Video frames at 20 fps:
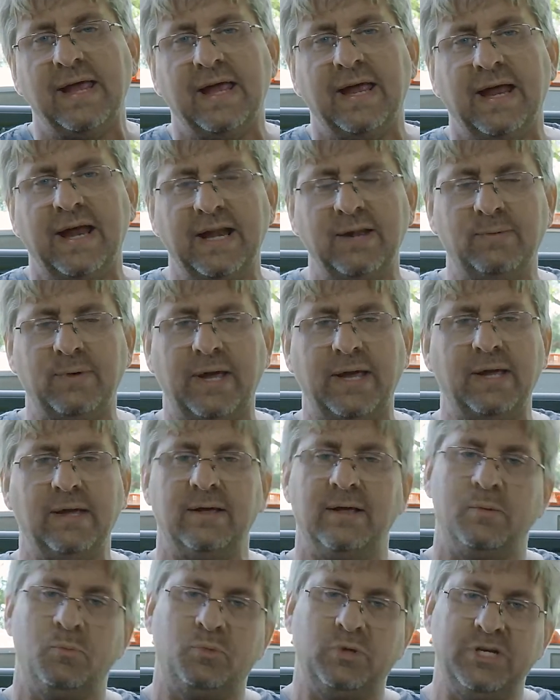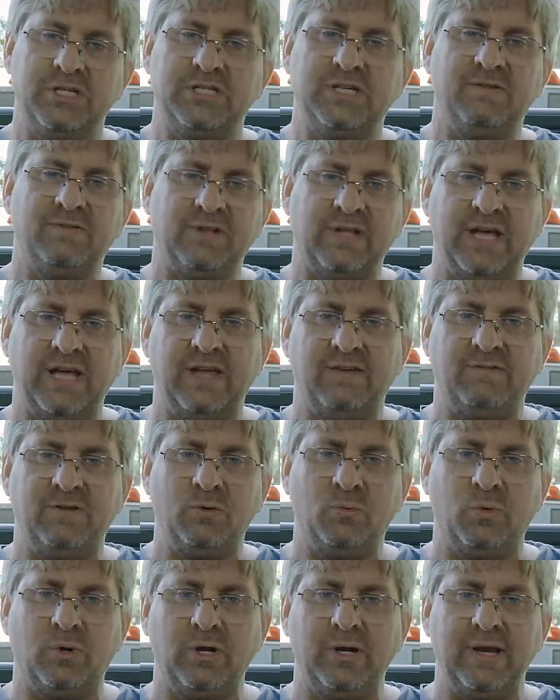Anyway, please give a like if
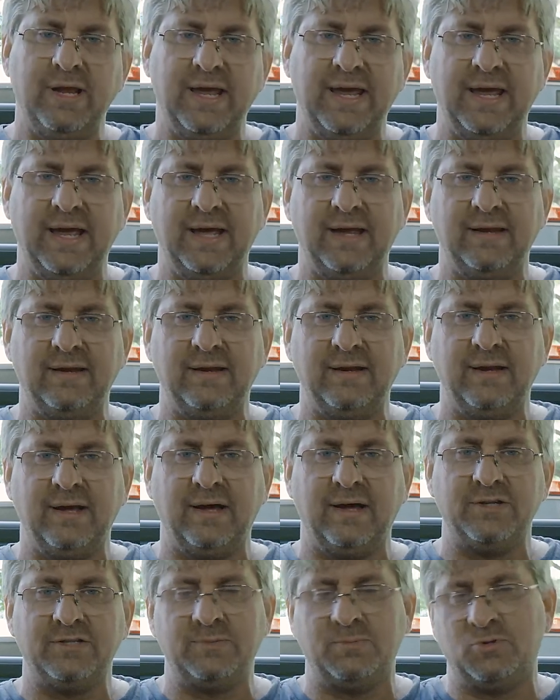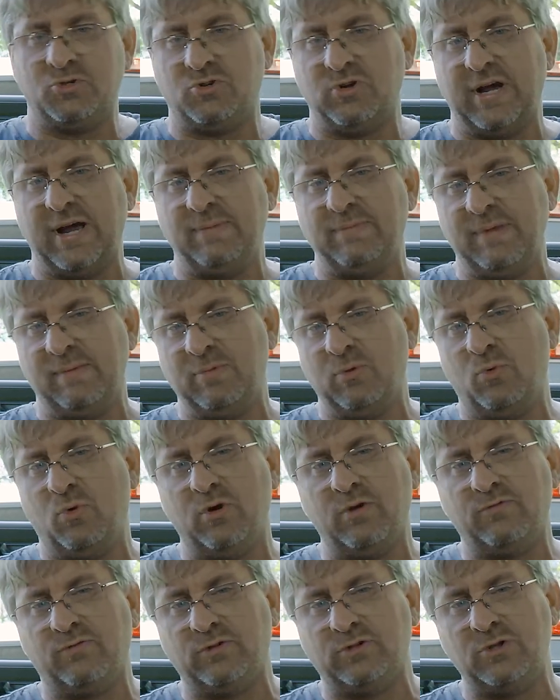you would, and subscribe. That'd be
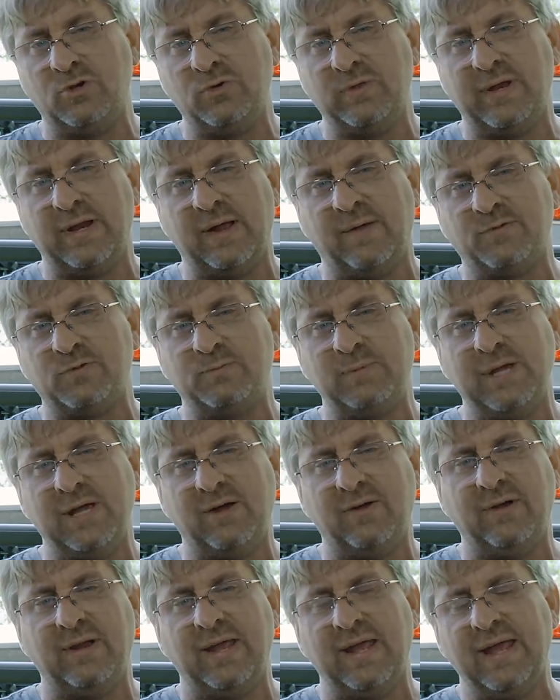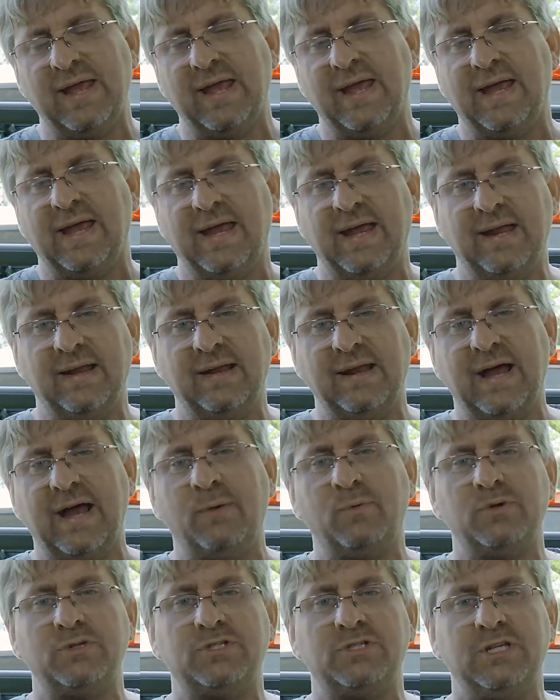wonderful too. That helps me out. And
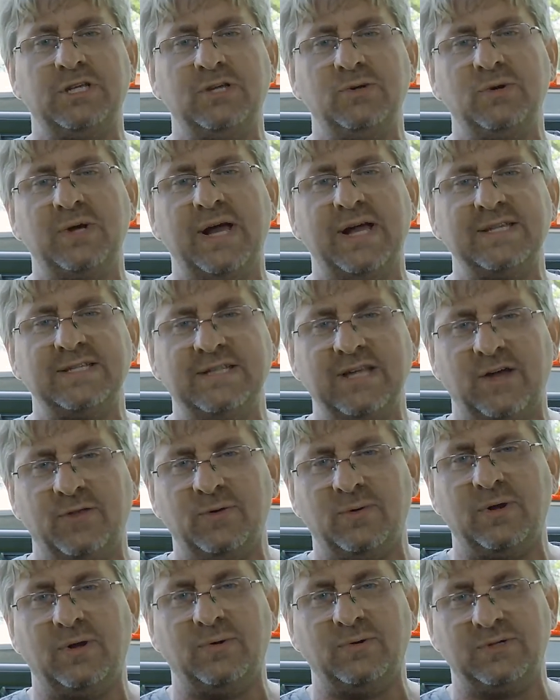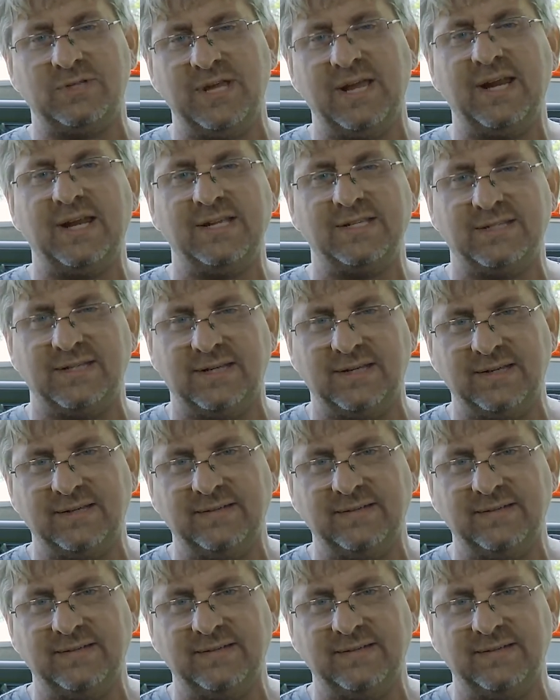I will see you guys down the road. Take it easy.